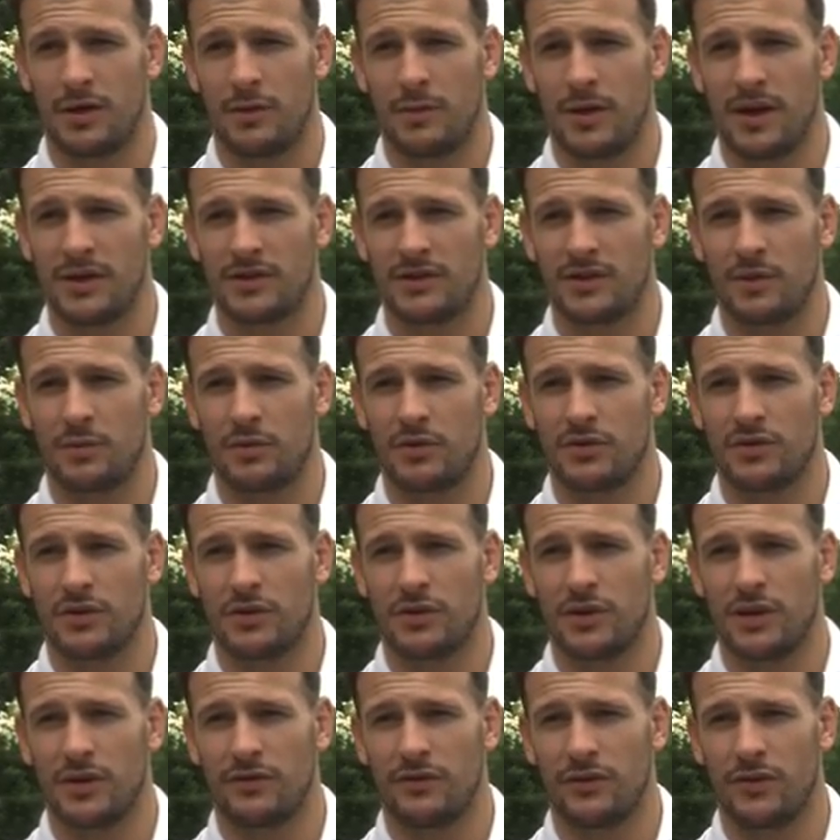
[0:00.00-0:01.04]
an amazing
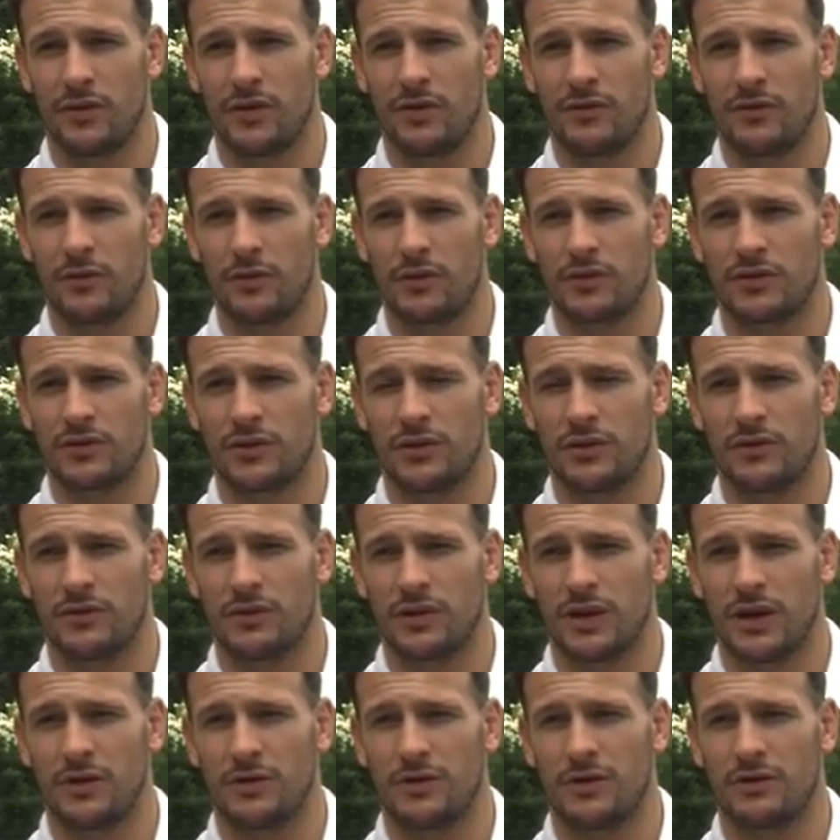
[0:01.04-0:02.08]
opportunity for us all
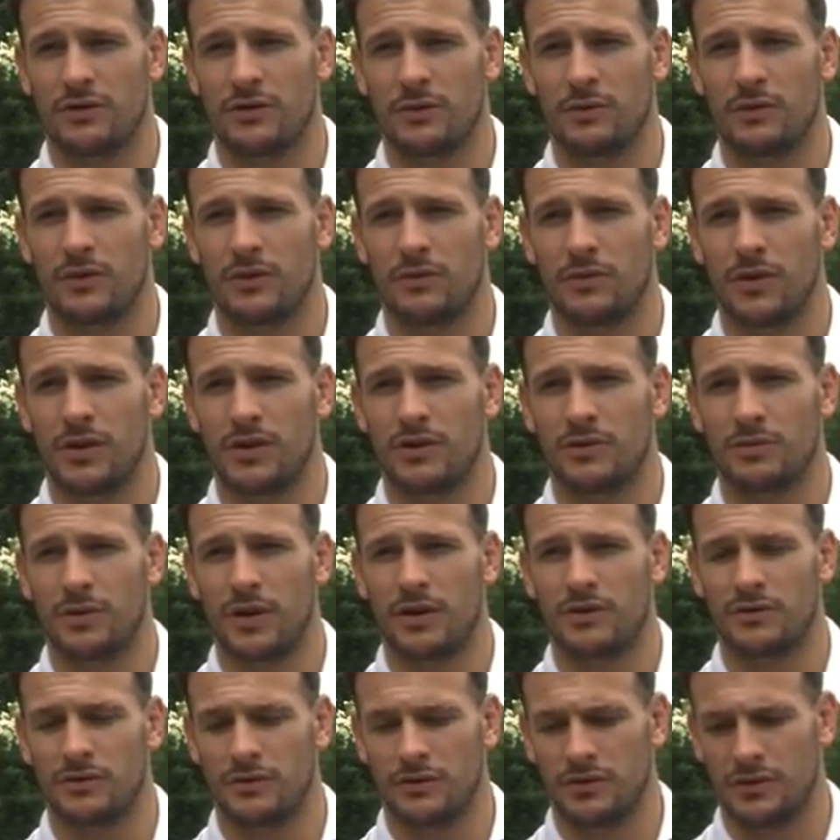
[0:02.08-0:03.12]
to go and do something really
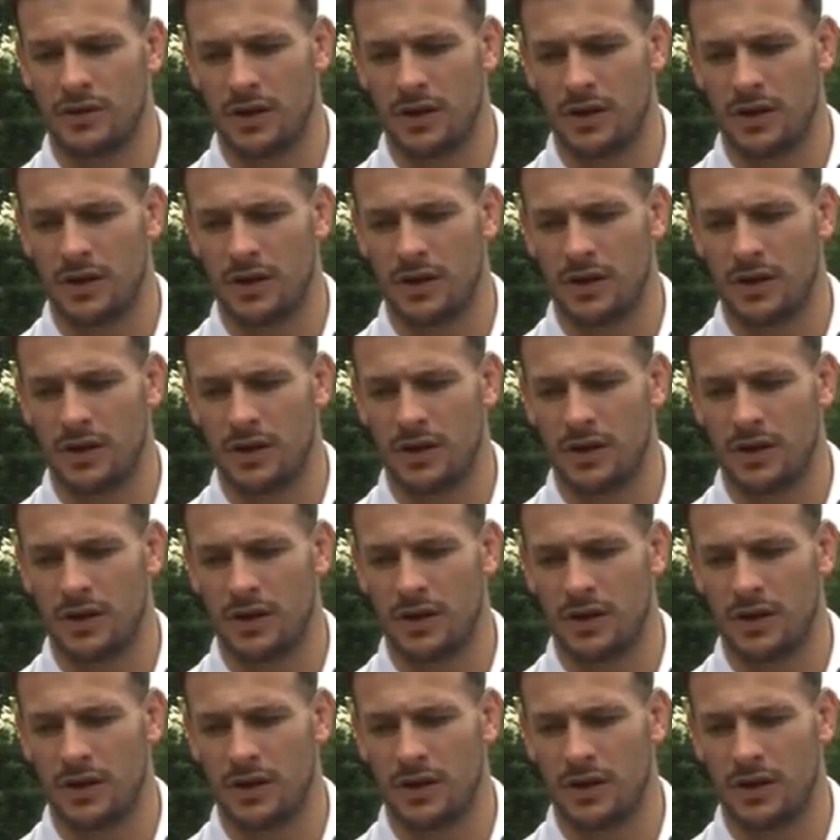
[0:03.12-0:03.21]
special.